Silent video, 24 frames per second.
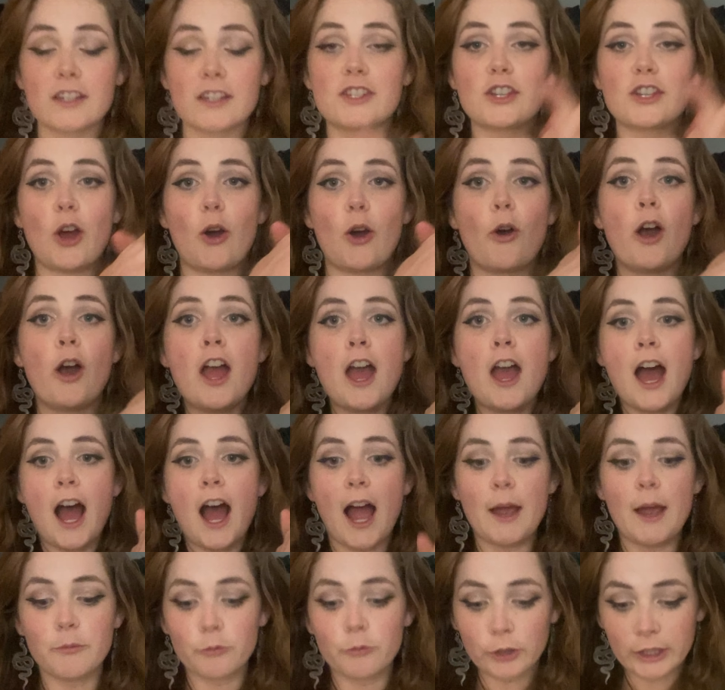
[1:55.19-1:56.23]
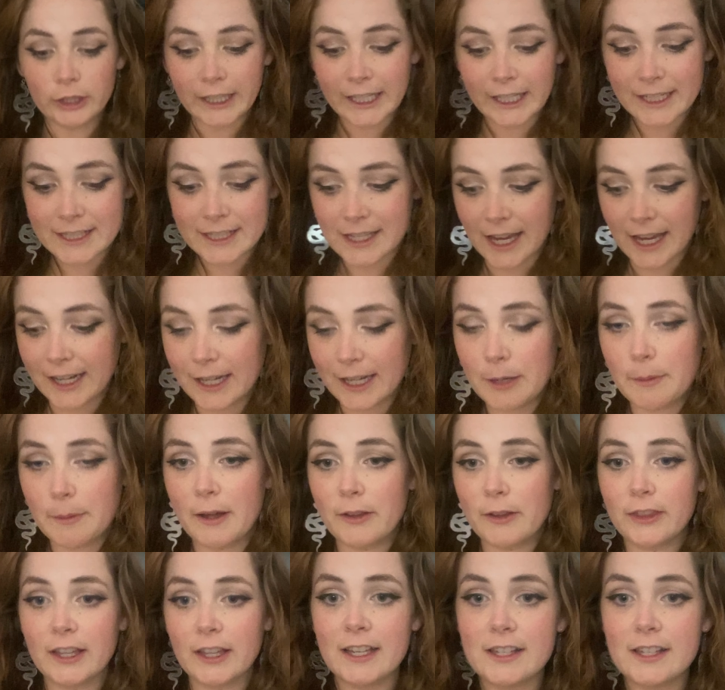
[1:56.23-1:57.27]
So I'm really excited
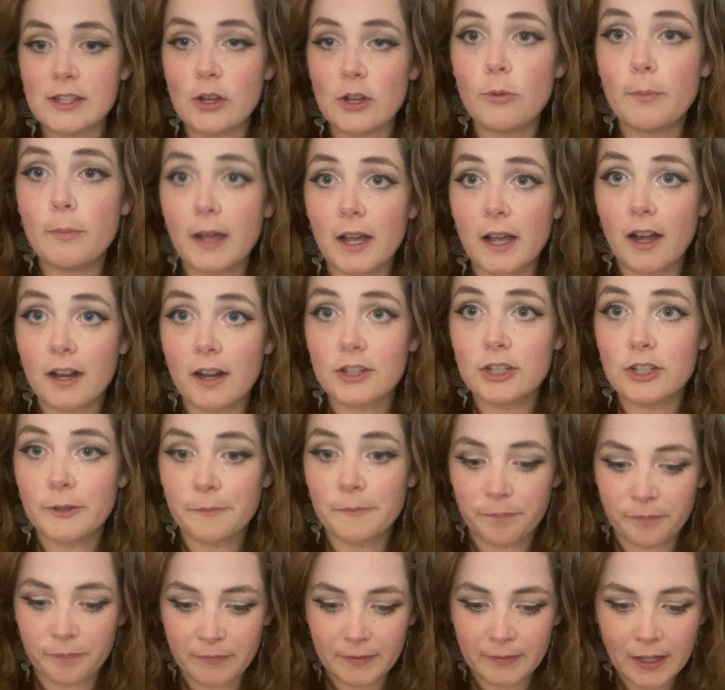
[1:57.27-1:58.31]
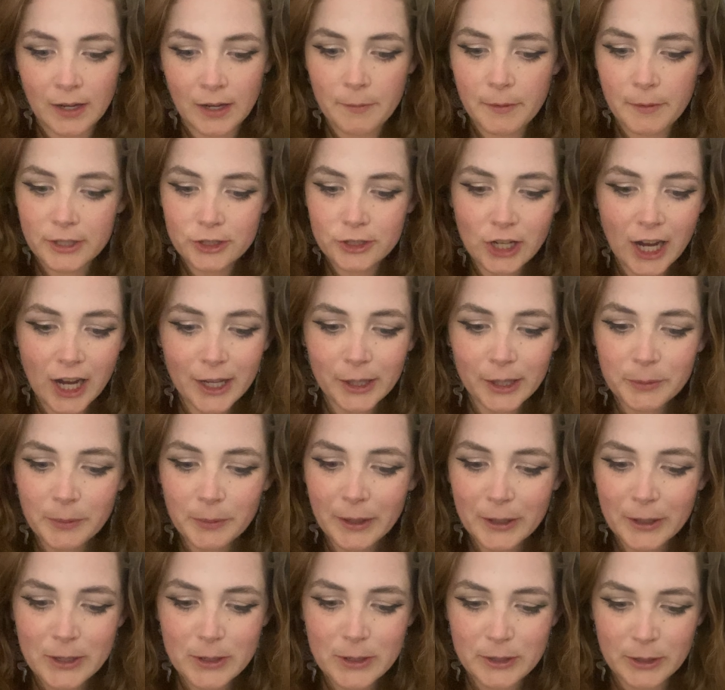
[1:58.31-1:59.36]
about this. Oh my gosh. Child,
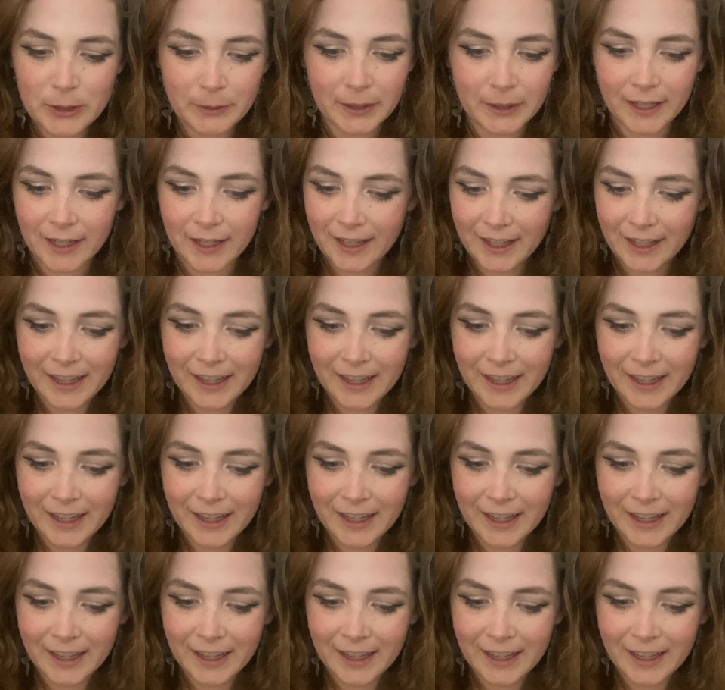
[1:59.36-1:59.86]
what are you doing?